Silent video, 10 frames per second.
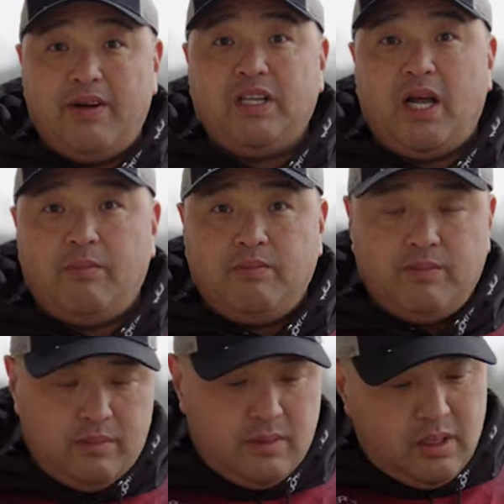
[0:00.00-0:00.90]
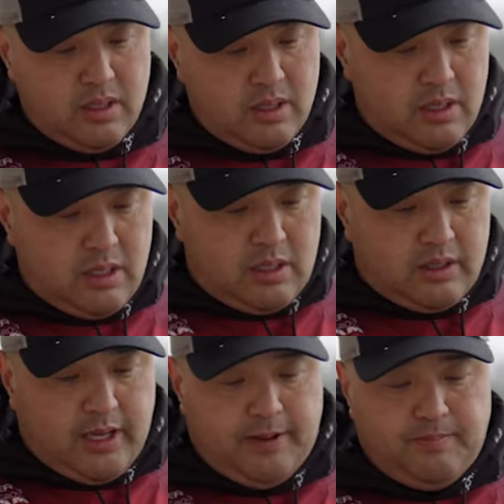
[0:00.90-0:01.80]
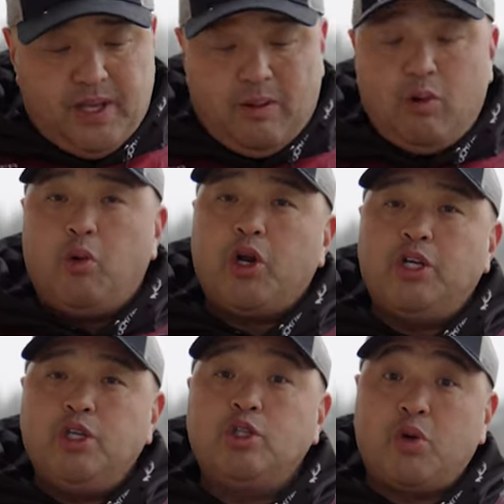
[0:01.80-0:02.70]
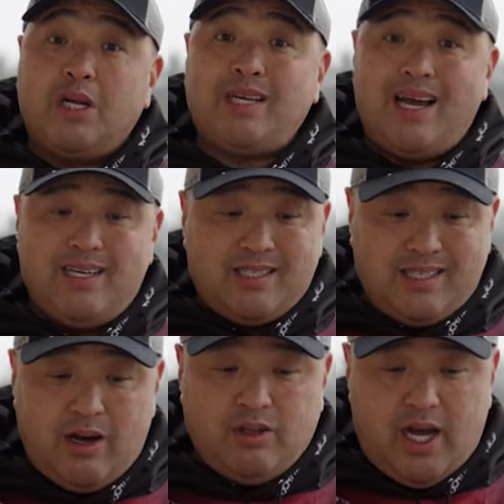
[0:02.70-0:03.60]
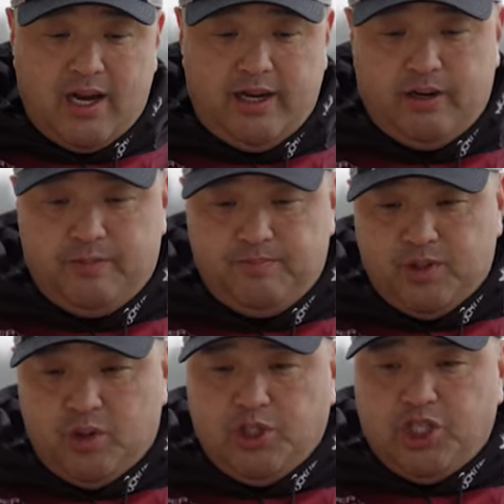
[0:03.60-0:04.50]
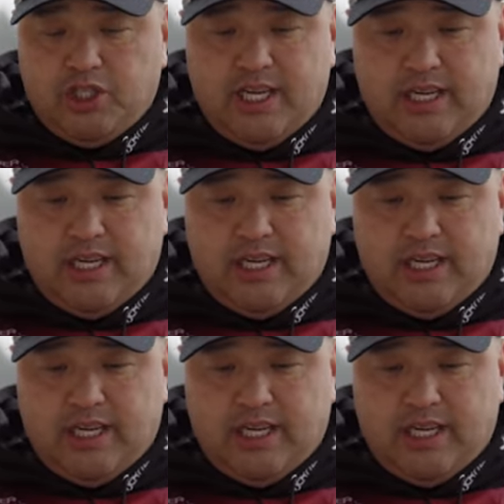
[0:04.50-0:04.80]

Heavy Line. Okay, and what we're gonna do is we're gonna tie a snell knot here. So what you can